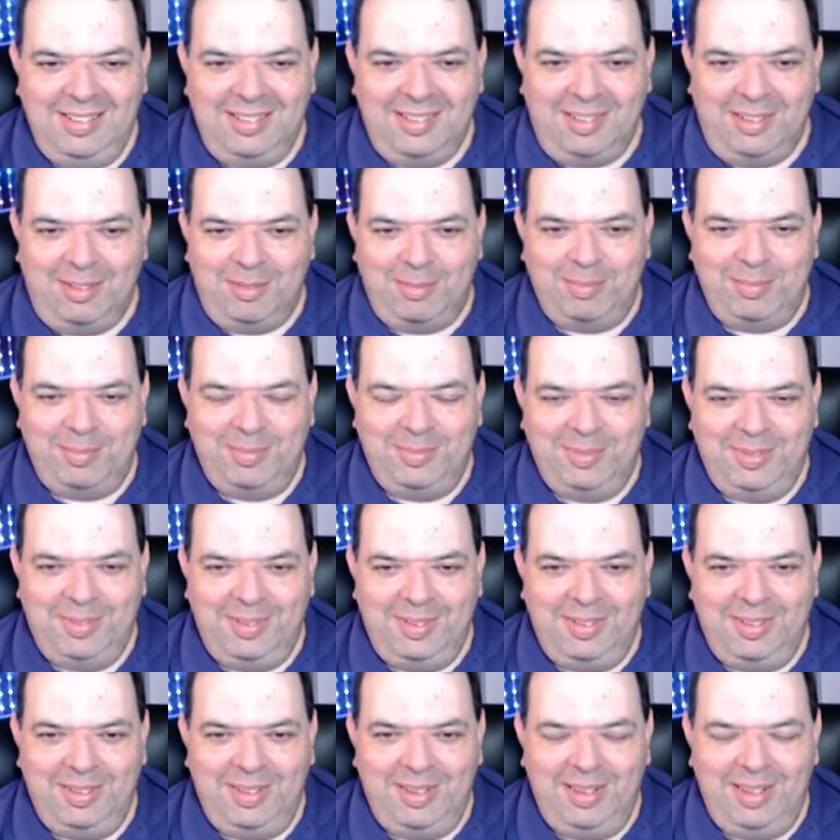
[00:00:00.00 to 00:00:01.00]

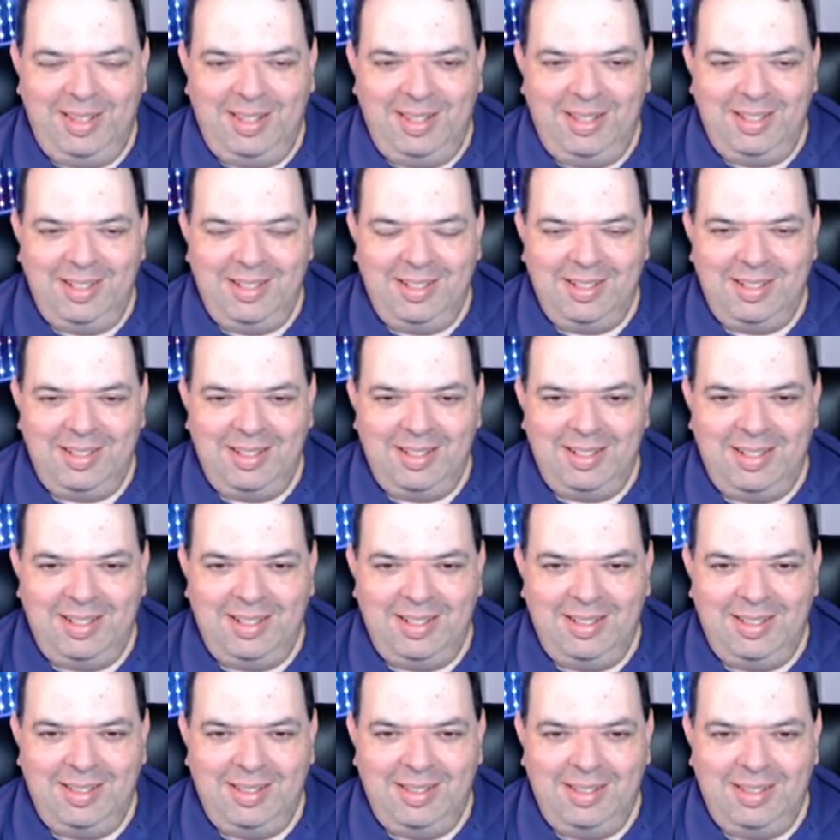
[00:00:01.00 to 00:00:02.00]

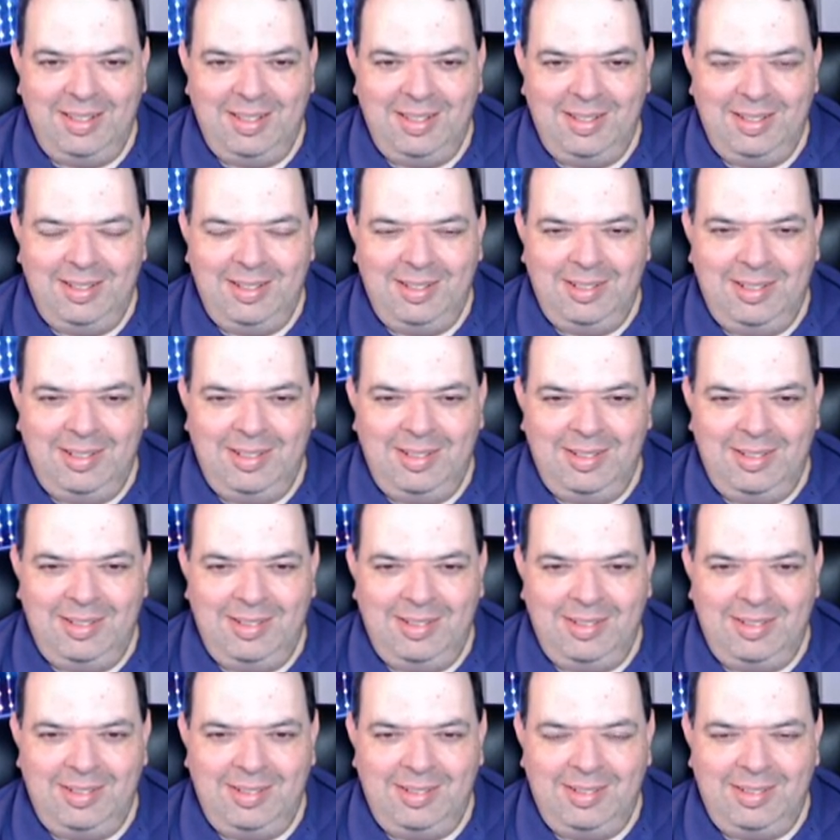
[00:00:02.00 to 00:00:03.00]

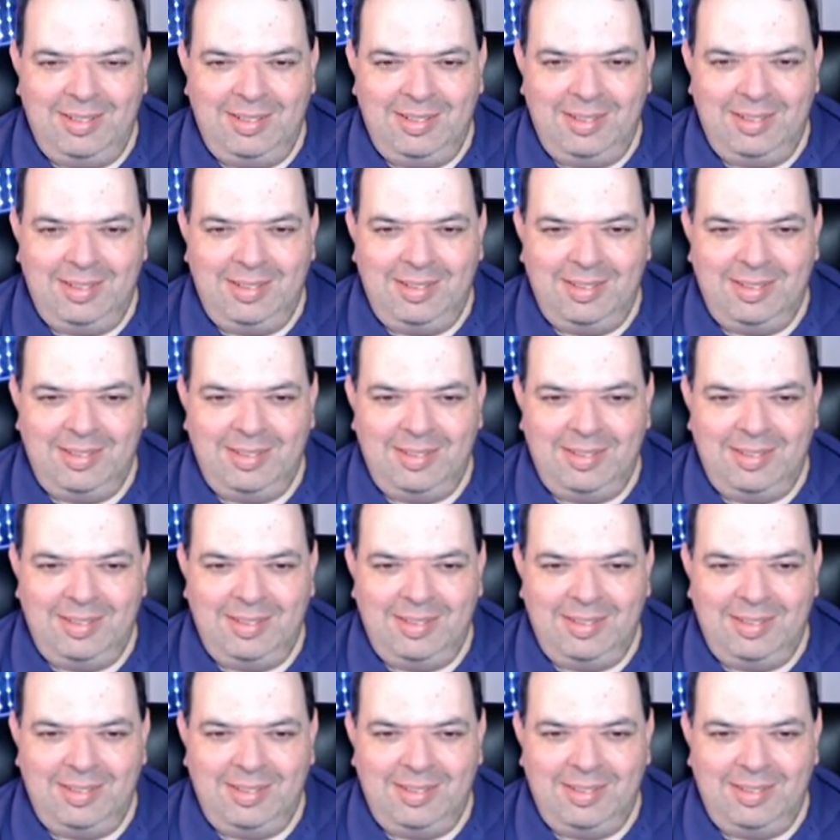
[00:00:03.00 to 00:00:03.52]
This person isn't speaking.